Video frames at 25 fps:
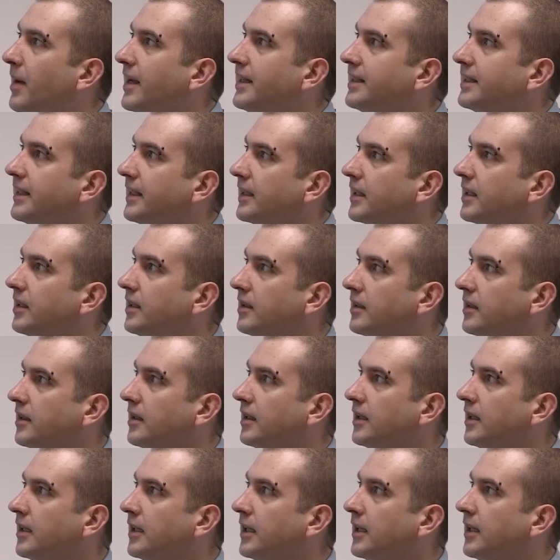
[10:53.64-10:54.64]
basic
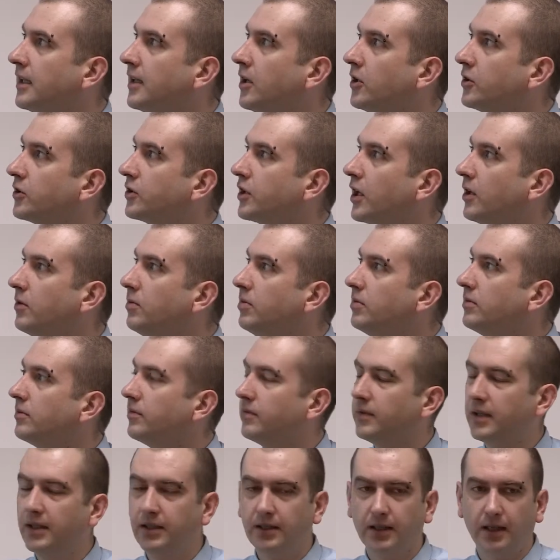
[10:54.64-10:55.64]
Husco
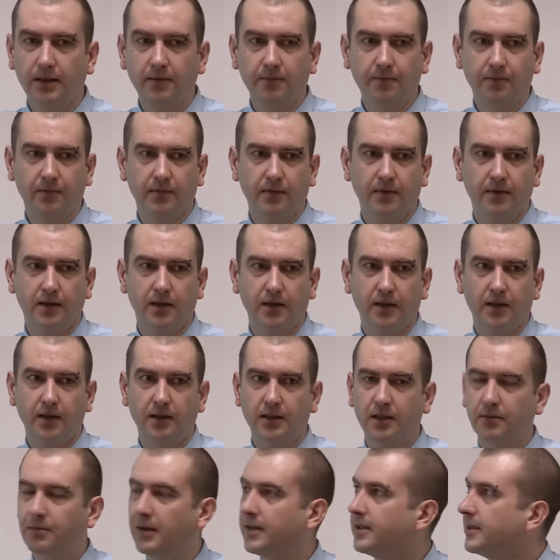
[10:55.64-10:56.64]
regen
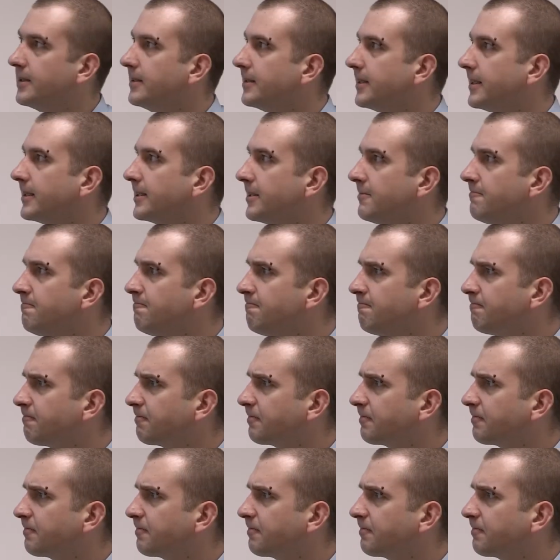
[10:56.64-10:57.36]
suspension system.